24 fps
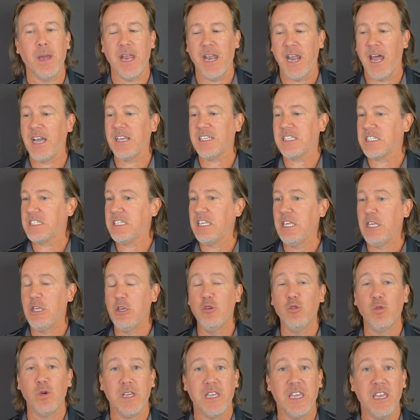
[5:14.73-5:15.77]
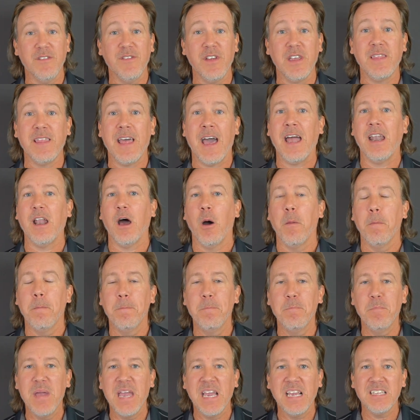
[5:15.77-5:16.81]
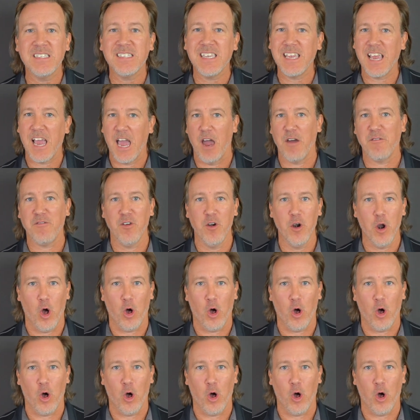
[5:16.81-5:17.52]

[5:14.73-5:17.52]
and I see you giving that amazing effort